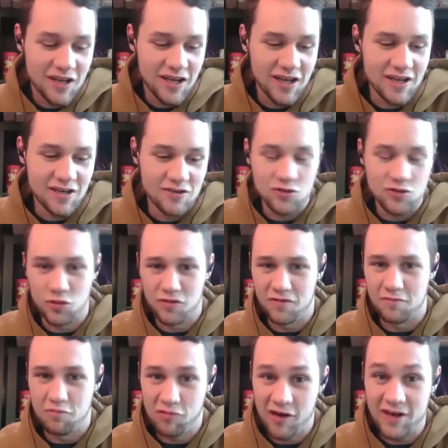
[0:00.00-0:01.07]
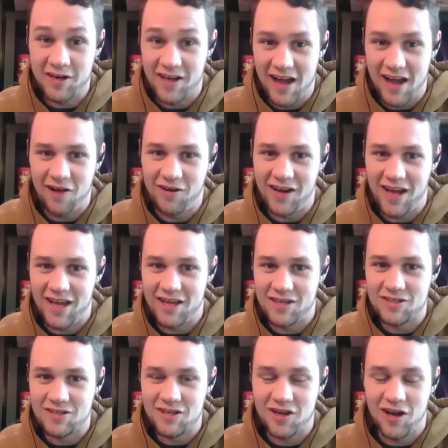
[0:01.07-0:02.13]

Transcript: in sort of Britain nowadays,